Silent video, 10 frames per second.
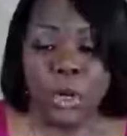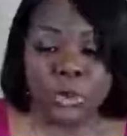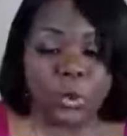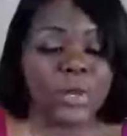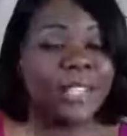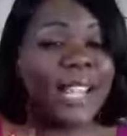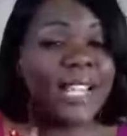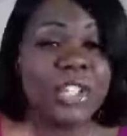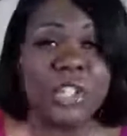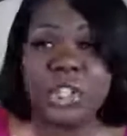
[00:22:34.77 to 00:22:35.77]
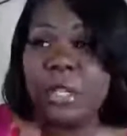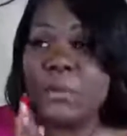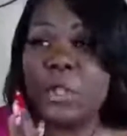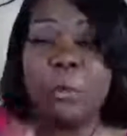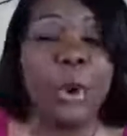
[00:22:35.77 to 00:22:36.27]
The
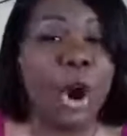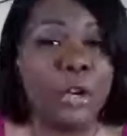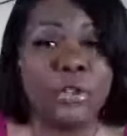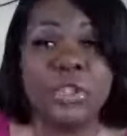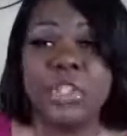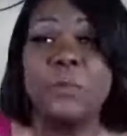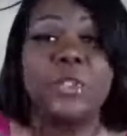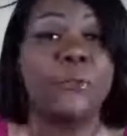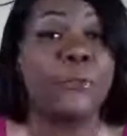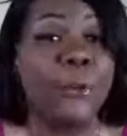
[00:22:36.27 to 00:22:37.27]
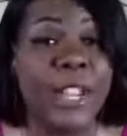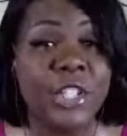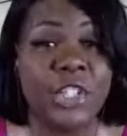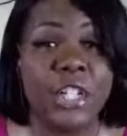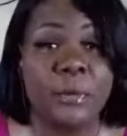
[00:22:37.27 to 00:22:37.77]
relationships, the partnerships, the
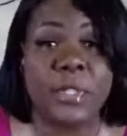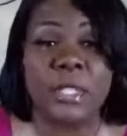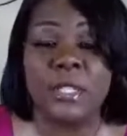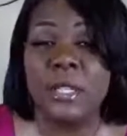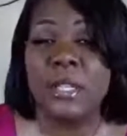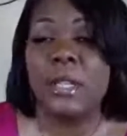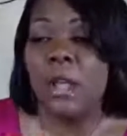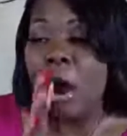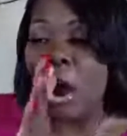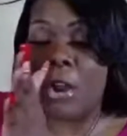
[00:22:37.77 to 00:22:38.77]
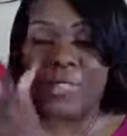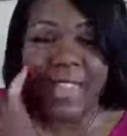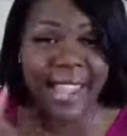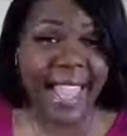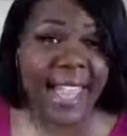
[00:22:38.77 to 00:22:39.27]
friendships, are
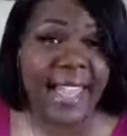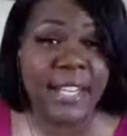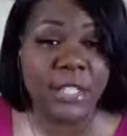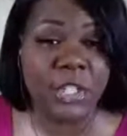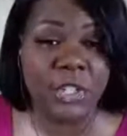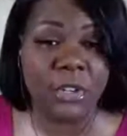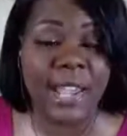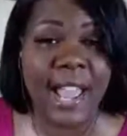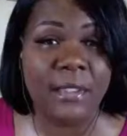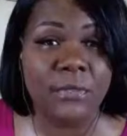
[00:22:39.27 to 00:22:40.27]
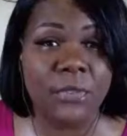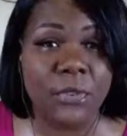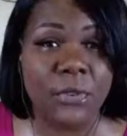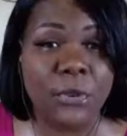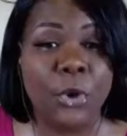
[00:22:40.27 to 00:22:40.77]
they adding to your life
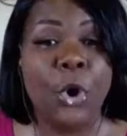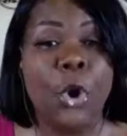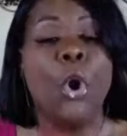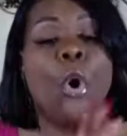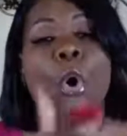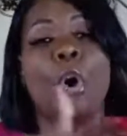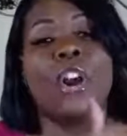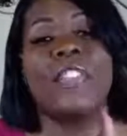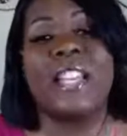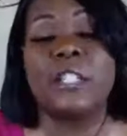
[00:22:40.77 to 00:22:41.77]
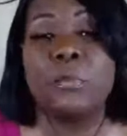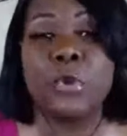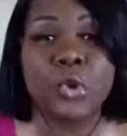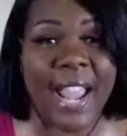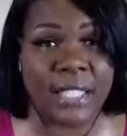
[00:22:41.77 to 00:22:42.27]
or are they
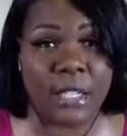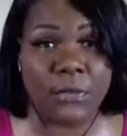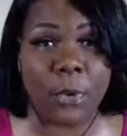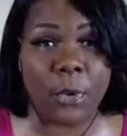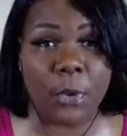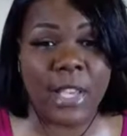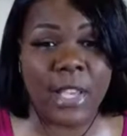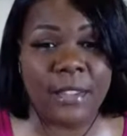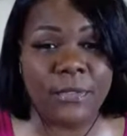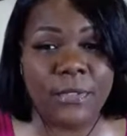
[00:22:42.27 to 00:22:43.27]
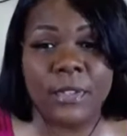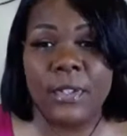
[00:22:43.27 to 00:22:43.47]
subtracting from your life?